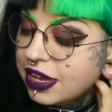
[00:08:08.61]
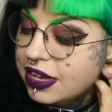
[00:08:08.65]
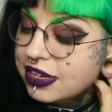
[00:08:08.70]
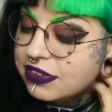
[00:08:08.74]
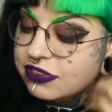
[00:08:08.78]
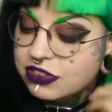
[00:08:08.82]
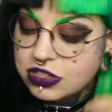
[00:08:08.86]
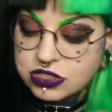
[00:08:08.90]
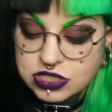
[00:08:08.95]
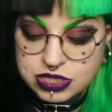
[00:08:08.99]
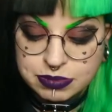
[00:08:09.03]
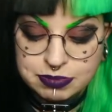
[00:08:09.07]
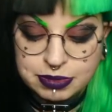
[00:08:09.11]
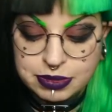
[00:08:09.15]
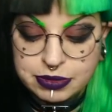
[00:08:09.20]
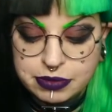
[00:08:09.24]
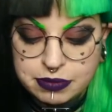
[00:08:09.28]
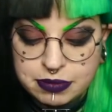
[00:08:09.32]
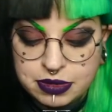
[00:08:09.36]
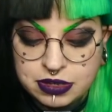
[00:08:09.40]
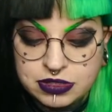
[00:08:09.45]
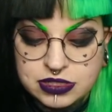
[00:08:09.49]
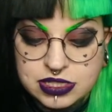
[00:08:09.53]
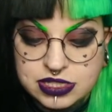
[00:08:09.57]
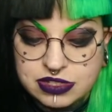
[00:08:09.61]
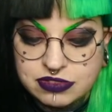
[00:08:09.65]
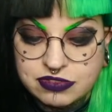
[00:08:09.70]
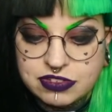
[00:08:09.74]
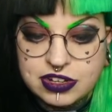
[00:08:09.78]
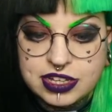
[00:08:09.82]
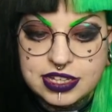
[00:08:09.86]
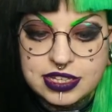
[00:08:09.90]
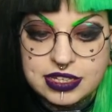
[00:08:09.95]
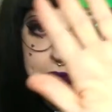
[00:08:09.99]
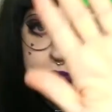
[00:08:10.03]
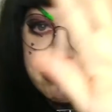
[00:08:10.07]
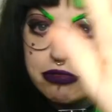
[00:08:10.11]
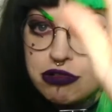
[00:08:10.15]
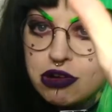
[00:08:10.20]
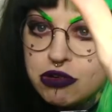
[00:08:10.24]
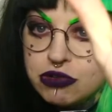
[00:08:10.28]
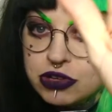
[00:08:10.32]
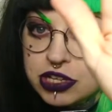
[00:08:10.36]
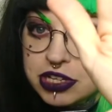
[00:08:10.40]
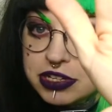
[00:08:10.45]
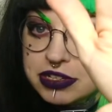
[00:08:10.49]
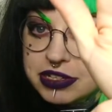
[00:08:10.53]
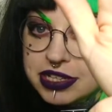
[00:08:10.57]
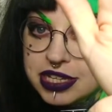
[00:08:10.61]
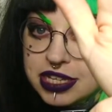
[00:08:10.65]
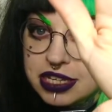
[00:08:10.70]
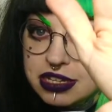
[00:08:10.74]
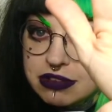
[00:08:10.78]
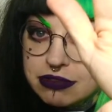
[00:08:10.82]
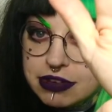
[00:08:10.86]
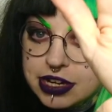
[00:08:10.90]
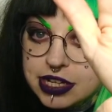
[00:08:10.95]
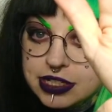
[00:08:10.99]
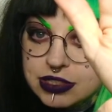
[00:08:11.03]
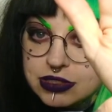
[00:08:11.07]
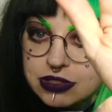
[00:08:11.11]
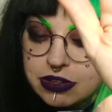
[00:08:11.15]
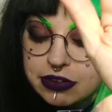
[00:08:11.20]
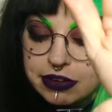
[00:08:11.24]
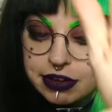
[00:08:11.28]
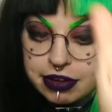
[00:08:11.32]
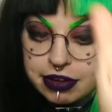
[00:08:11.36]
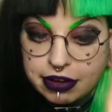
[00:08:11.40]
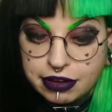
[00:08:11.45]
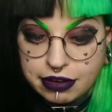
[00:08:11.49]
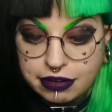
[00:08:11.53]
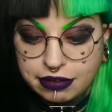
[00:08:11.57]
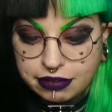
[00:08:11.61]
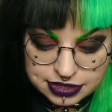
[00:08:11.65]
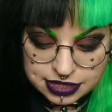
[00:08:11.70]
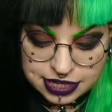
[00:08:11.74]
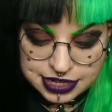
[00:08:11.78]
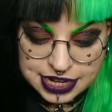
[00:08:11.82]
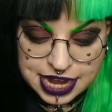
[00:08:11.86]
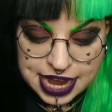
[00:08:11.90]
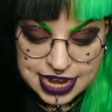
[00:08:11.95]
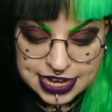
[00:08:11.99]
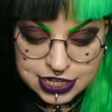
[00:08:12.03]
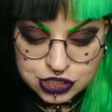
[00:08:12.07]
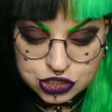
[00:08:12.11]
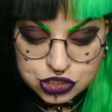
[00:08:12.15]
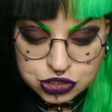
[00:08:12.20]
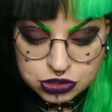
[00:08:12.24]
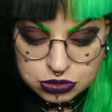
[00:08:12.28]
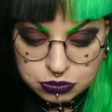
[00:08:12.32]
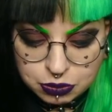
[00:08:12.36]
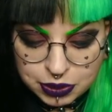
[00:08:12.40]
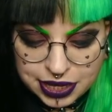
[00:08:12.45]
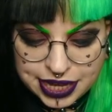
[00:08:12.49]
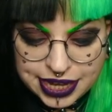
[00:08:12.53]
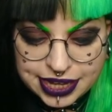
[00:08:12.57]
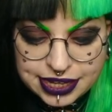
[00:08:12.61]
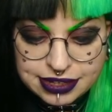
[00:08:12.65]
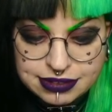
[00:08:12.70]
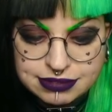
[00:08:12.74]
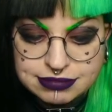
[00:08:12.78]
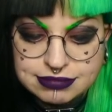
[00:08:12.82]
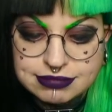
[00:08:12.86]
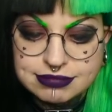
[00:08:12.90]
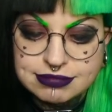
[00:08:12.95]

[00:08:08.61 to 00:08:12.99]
I have lots of like broken key rings on here. An angel wing.